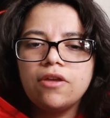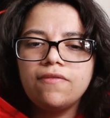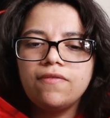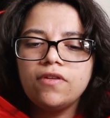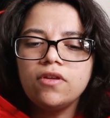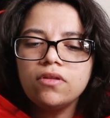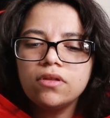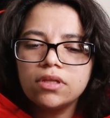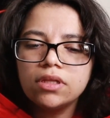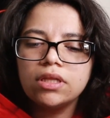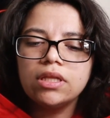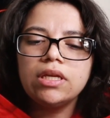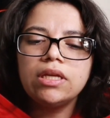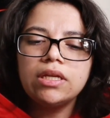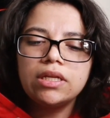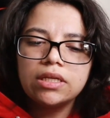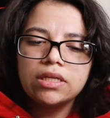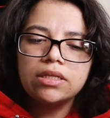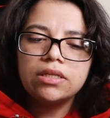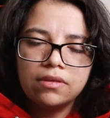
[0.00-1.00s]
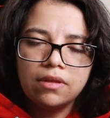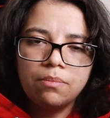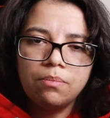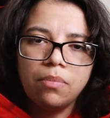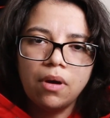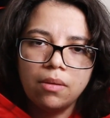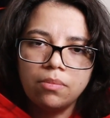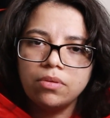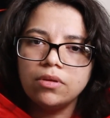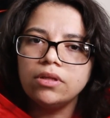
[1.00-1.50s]
if you deleted the
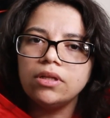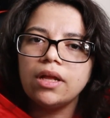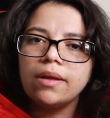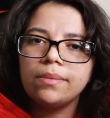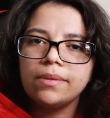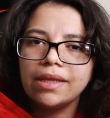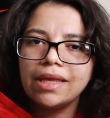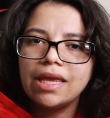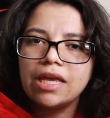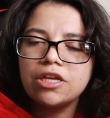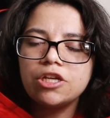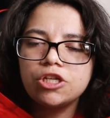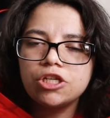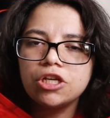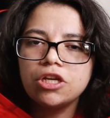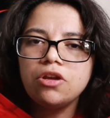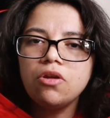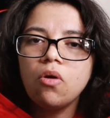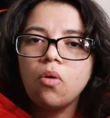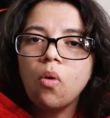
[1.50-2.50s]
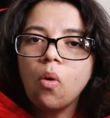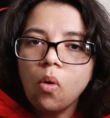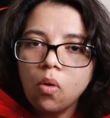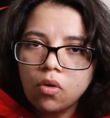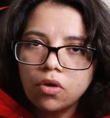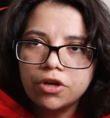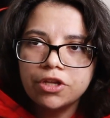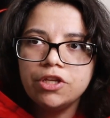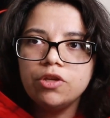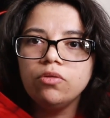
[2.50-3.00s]
Bubble application
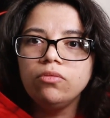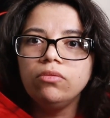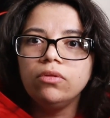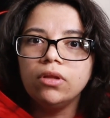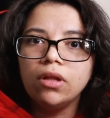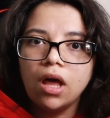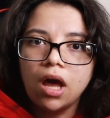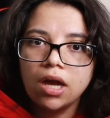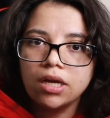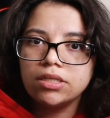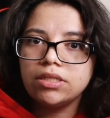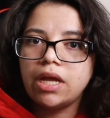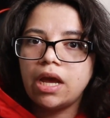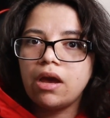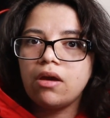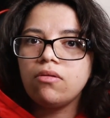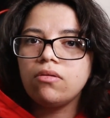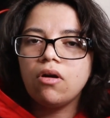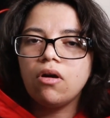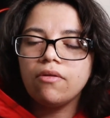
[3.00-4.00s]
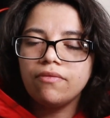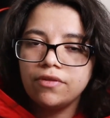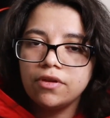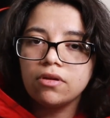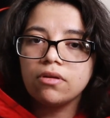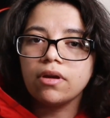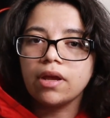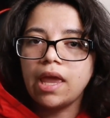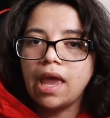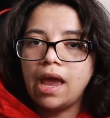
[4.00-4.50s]
or you logged out of
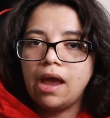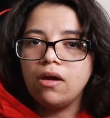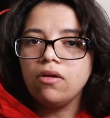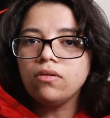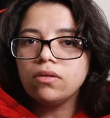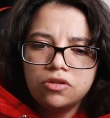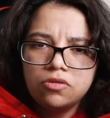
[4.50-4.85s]
your account,